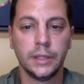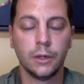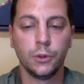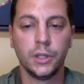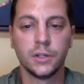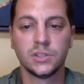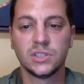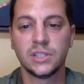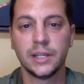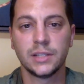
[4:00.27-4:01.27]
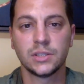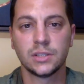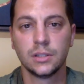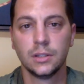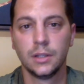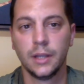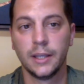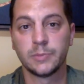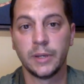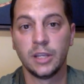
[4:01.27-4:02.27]
Year 6
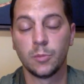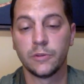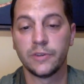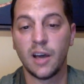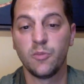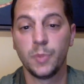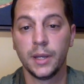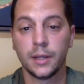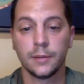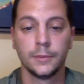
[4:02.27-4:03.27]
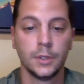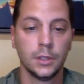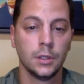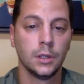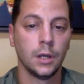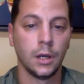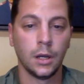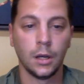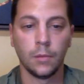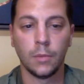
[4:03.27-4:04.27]
as my number 5 pick.
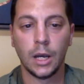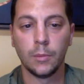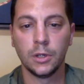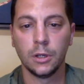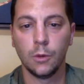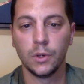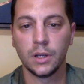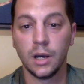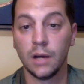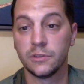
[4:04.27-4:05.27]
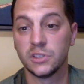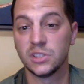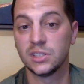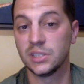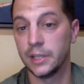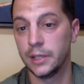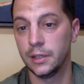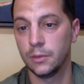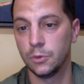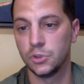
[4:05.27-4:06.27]
I'm going to go with cover C,
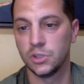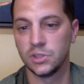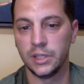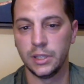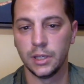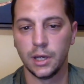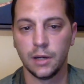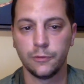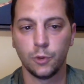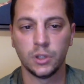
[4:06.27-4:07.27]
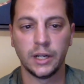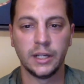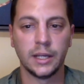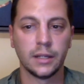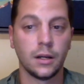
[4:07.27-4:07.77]
which is the $4.99